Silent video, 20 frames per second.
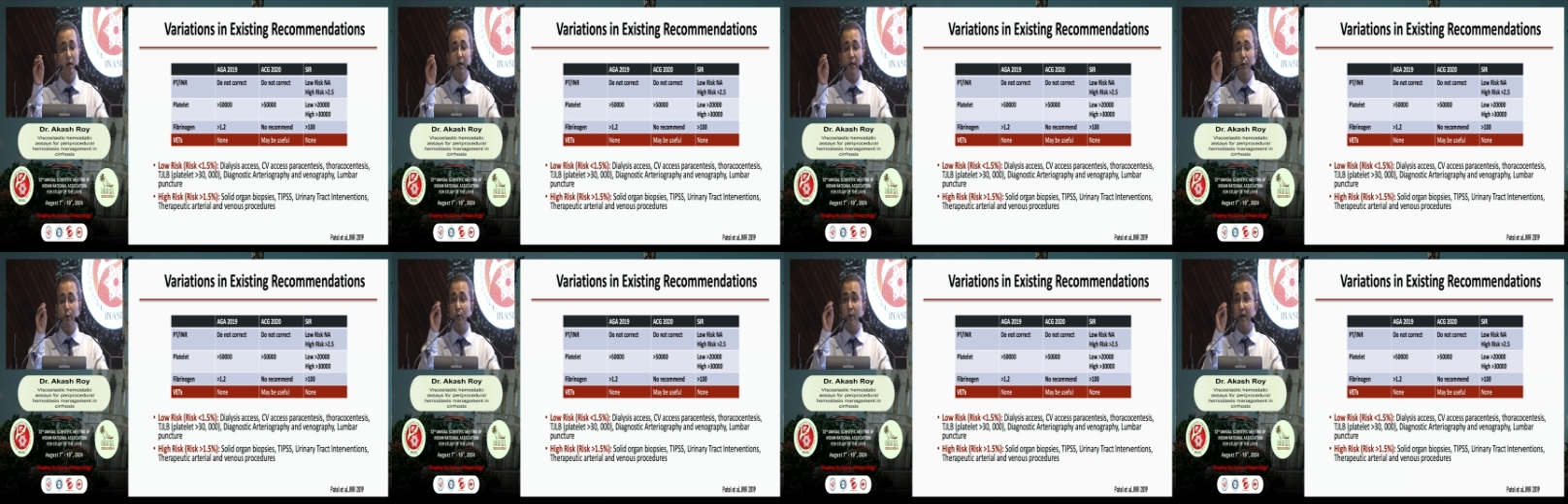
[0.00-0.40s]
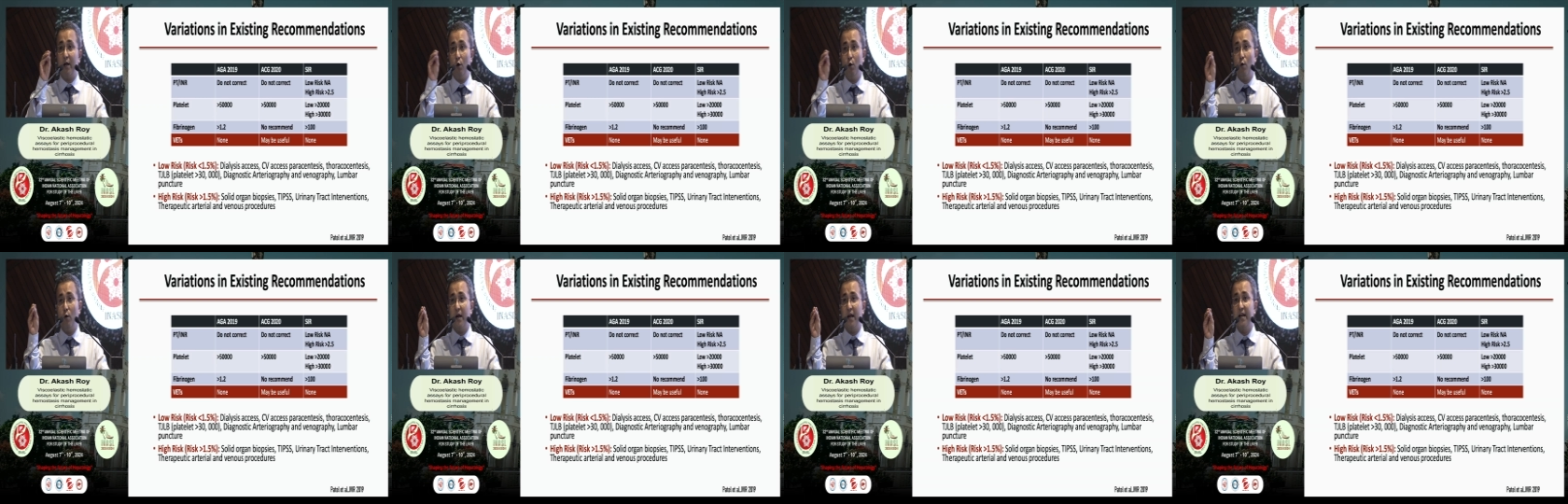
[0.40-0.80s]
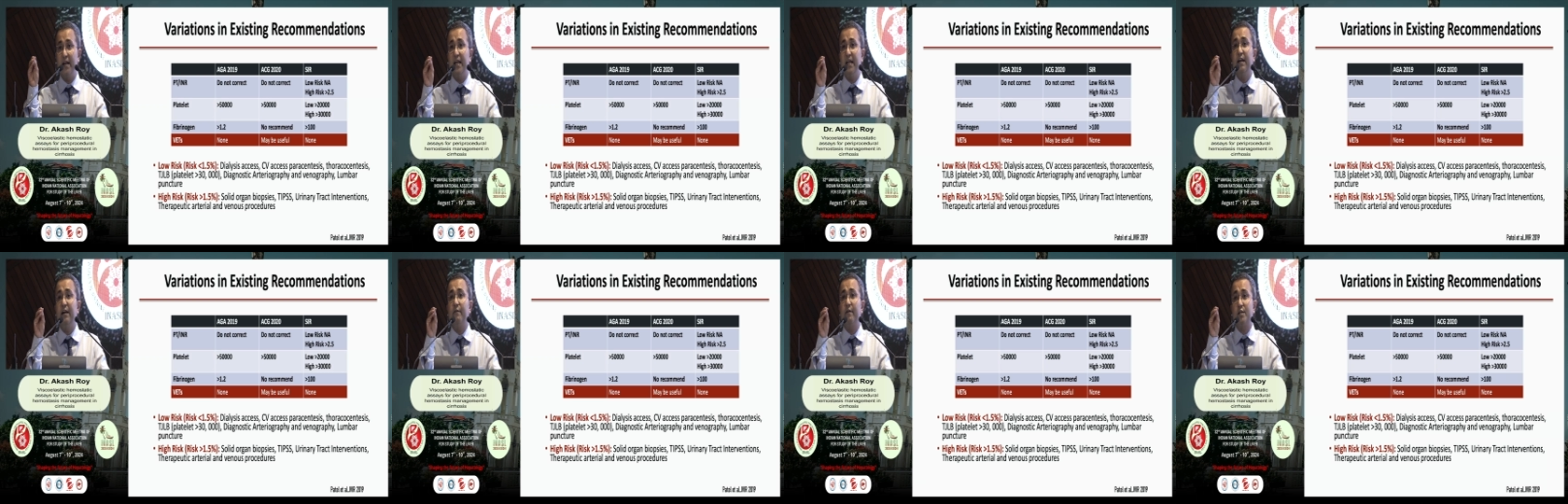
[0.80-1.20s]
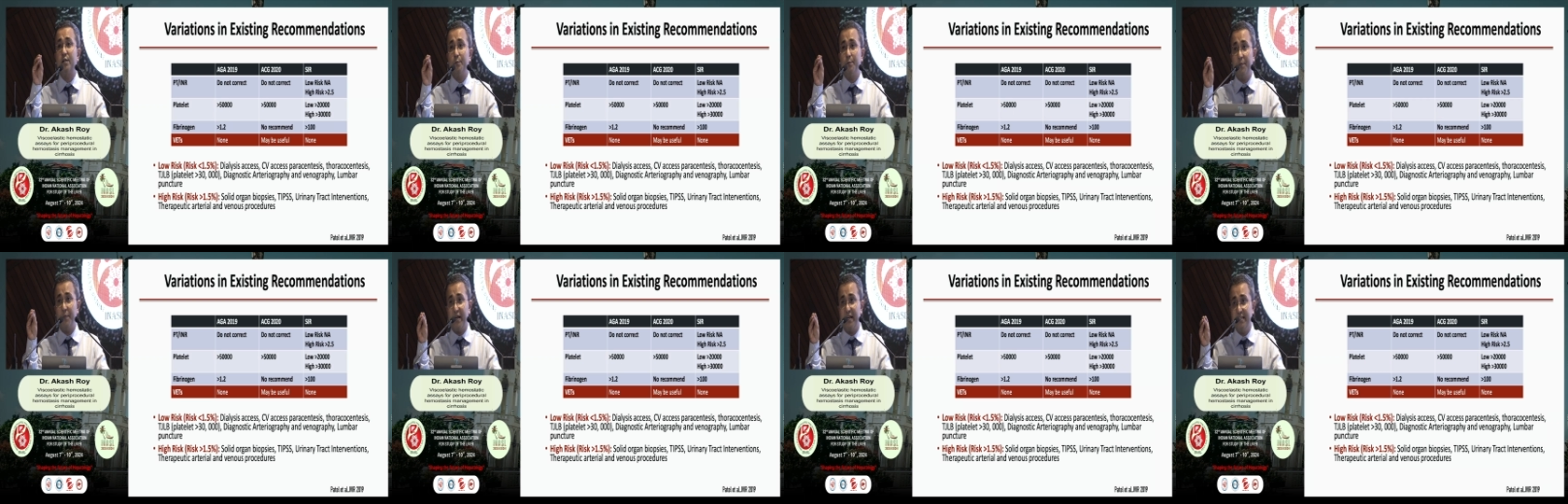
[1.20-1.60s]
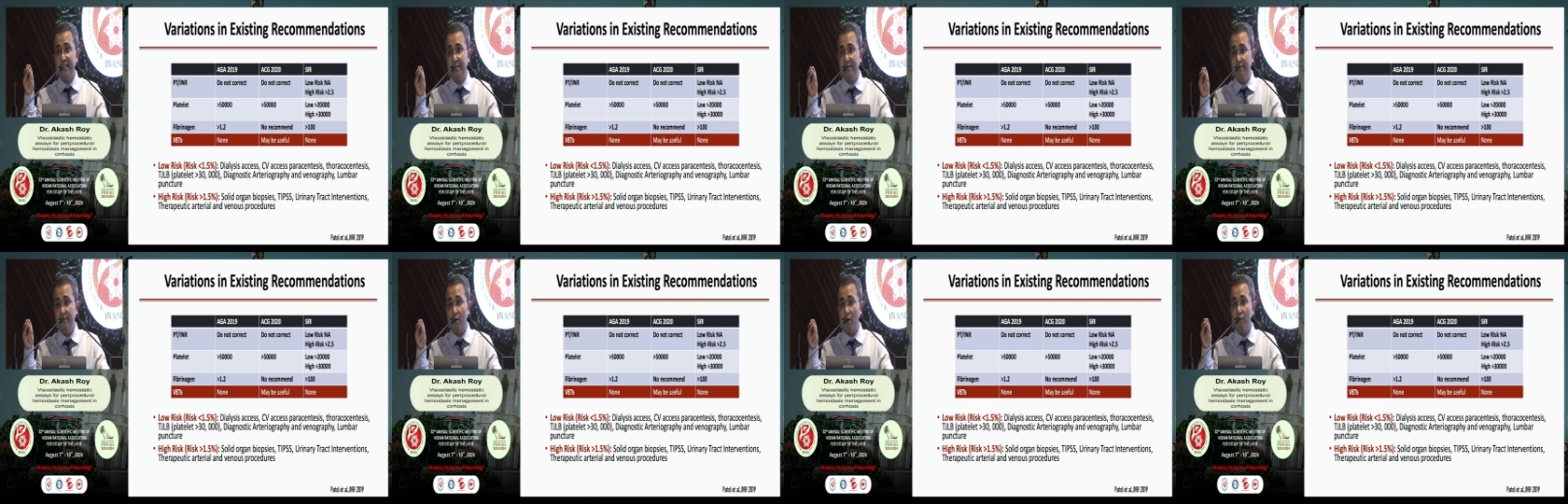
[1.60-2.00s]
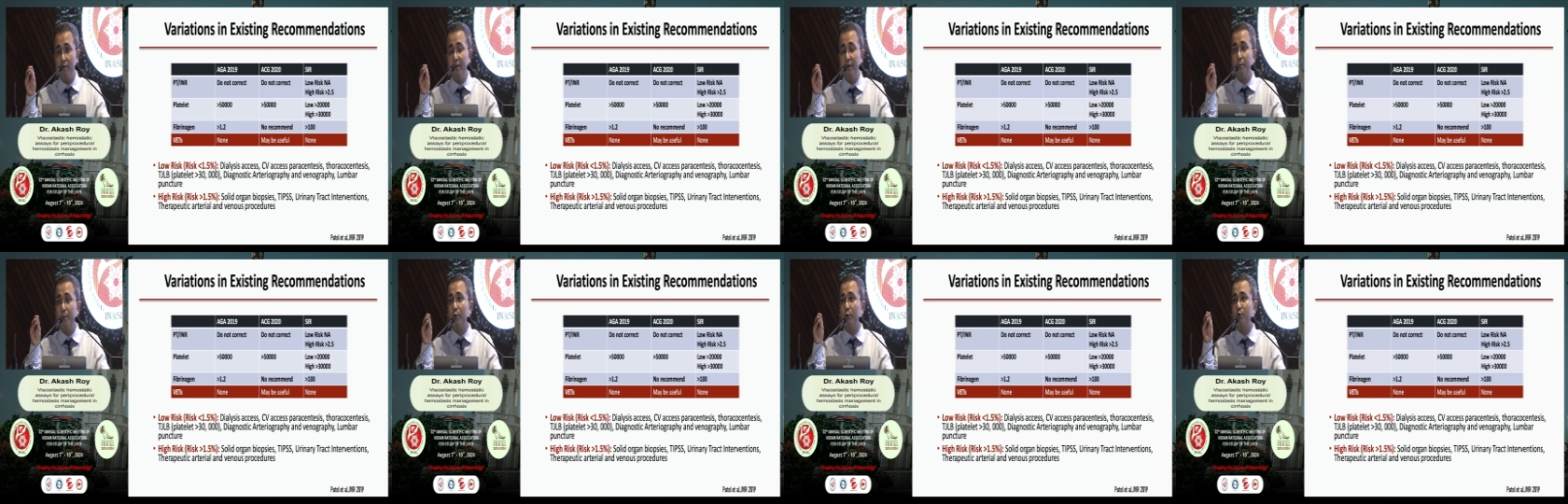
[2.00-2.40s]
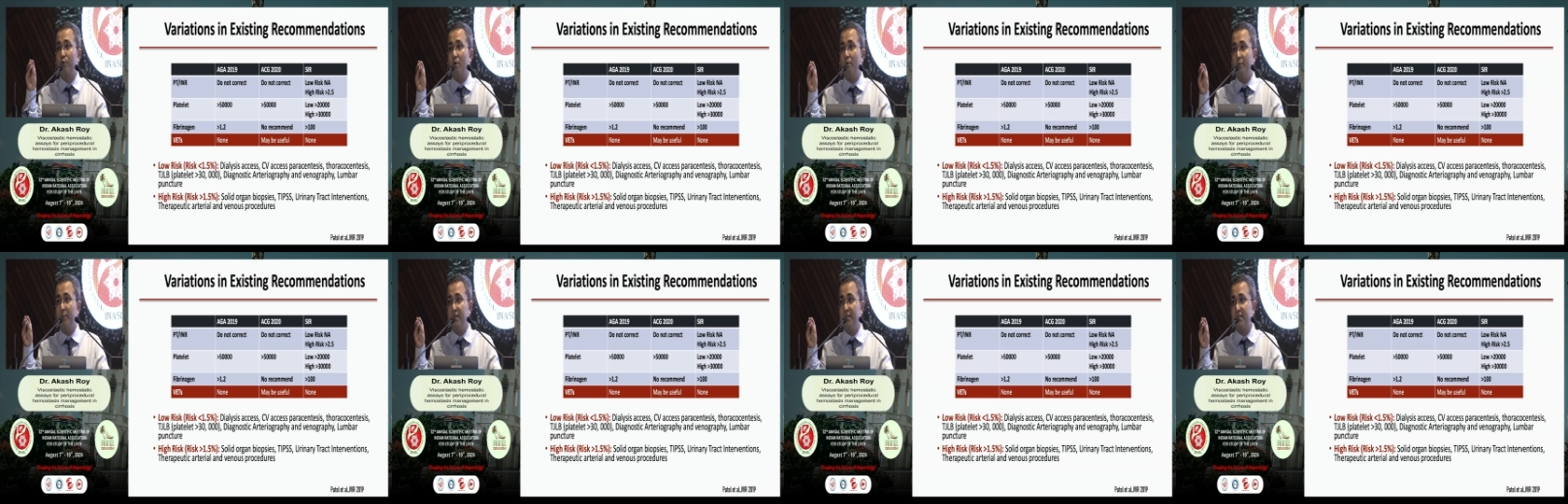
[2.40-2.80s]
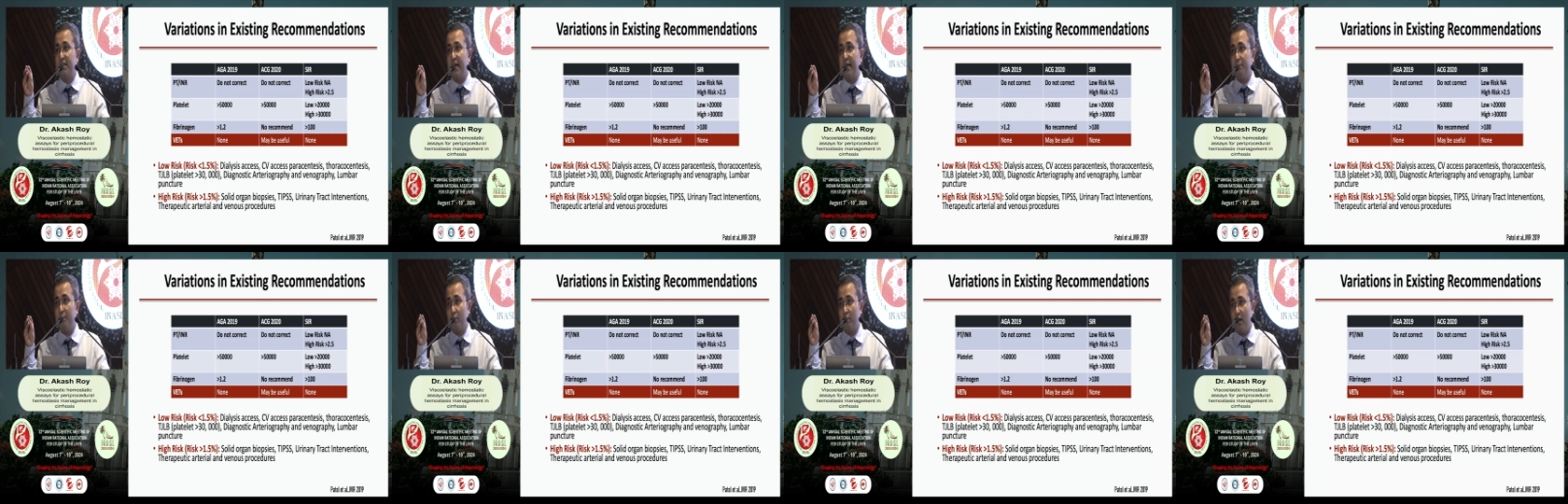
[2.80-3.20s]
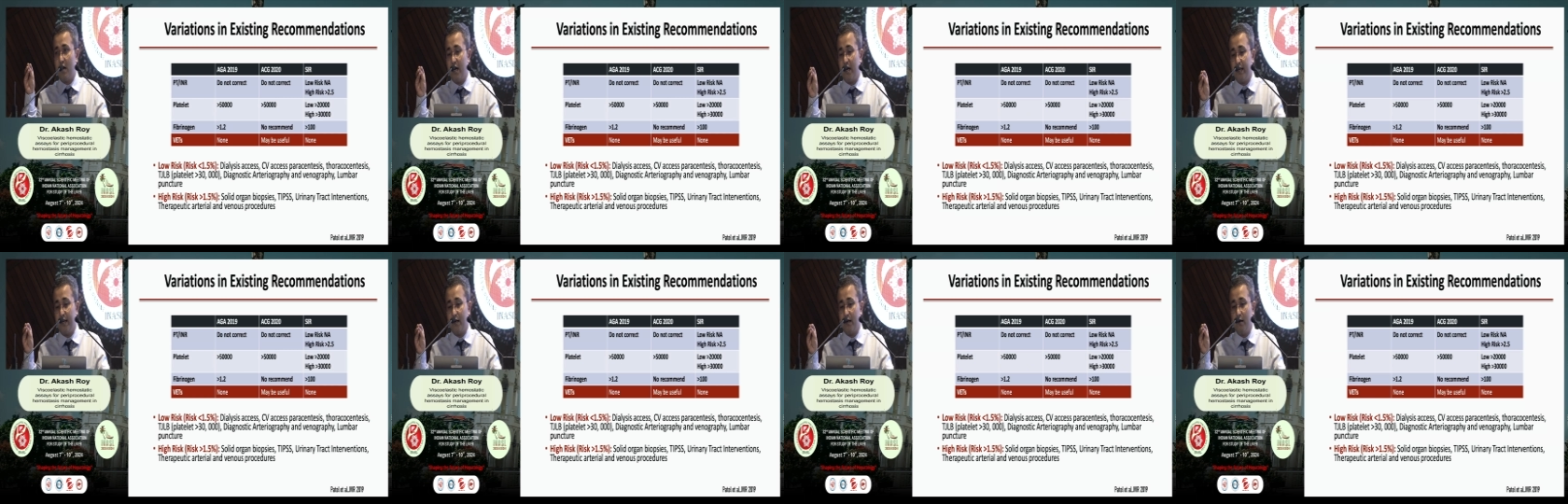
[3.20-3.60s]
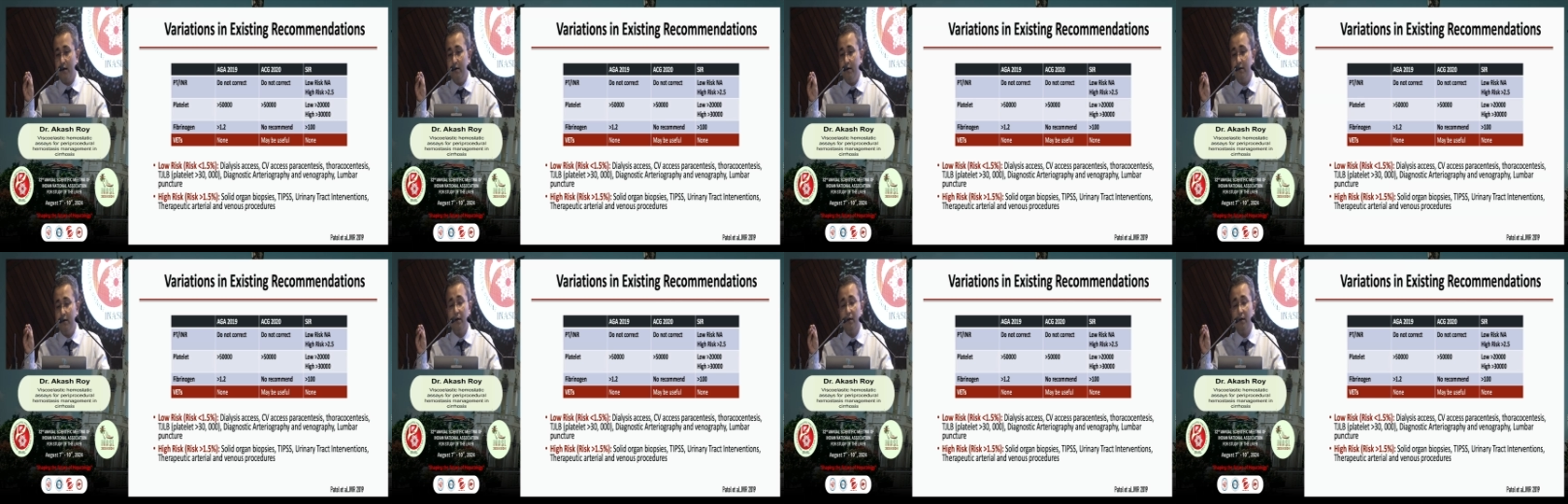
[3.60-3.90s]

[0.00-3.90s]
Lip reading: you can go ahead irrespective of the prothrombin time or INR.